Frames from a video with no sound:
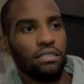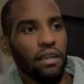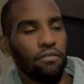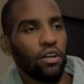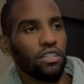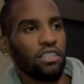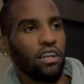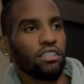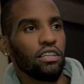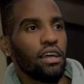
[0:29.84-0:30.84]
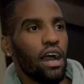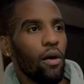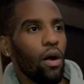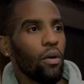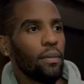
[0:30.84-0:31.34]
I take very seriously
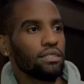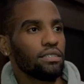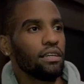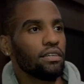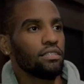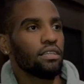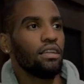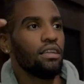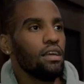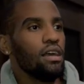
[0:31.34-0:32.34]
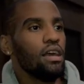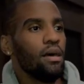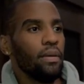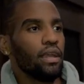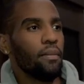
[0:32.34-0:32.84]
how I wear my sneakers, and
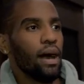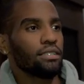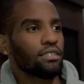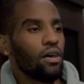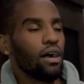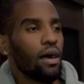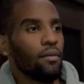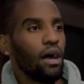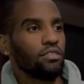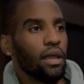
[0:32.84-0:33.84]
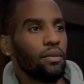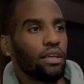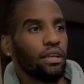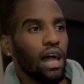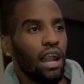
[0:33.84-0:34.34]
being in Moscow, I, I was able to
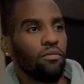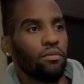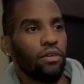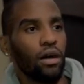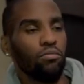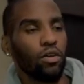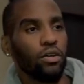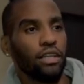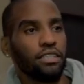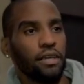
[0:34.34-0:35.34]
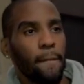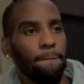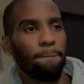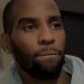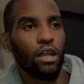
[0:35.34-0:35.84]
get a lot of them um, real easy.
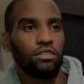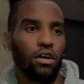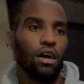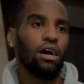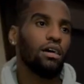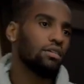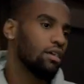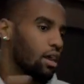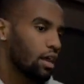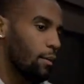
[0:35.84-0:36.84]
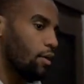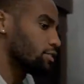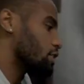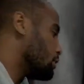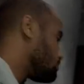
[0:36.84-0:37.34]
So, uh, come on, let's go.